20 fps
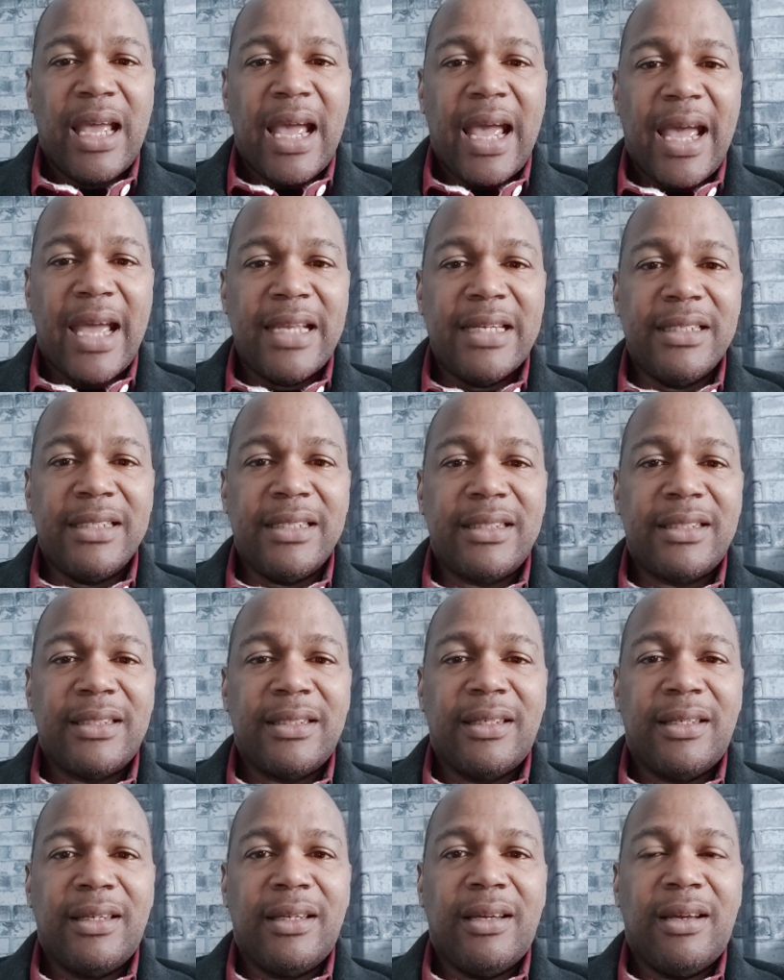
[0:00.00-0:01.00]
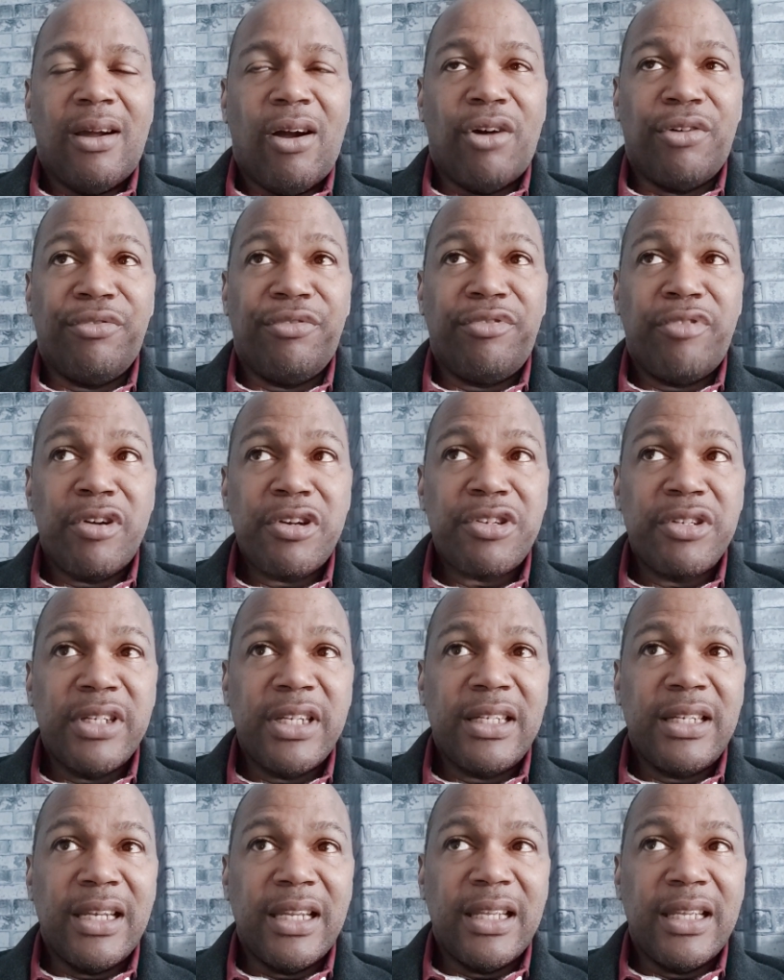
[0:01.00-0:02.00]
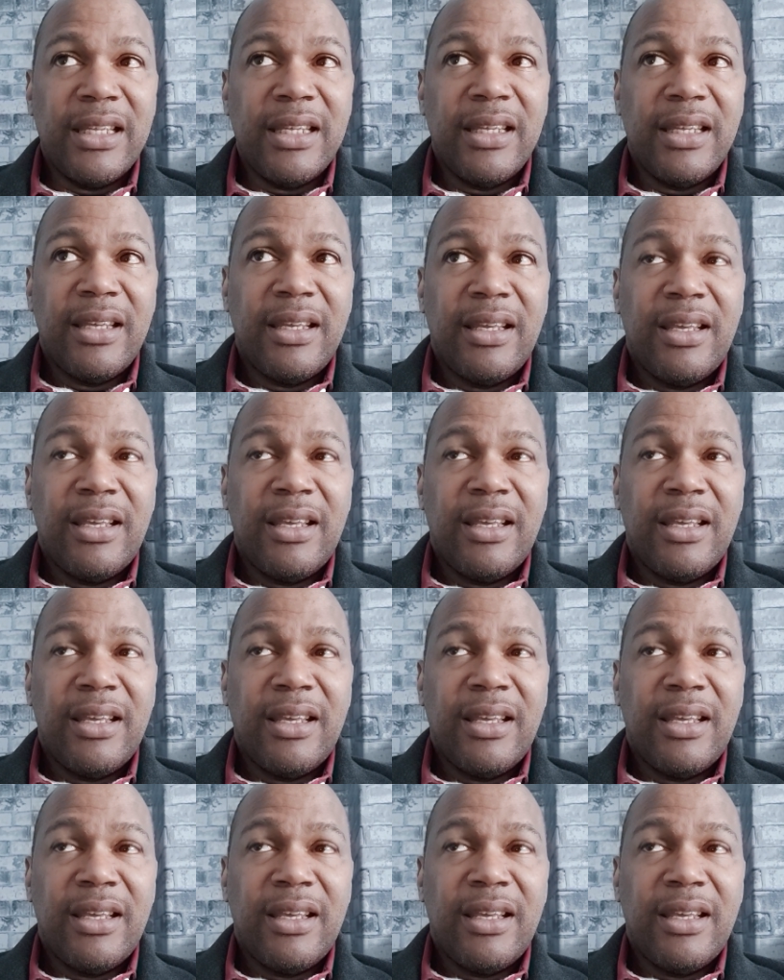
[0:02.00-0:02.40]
And unfortunately,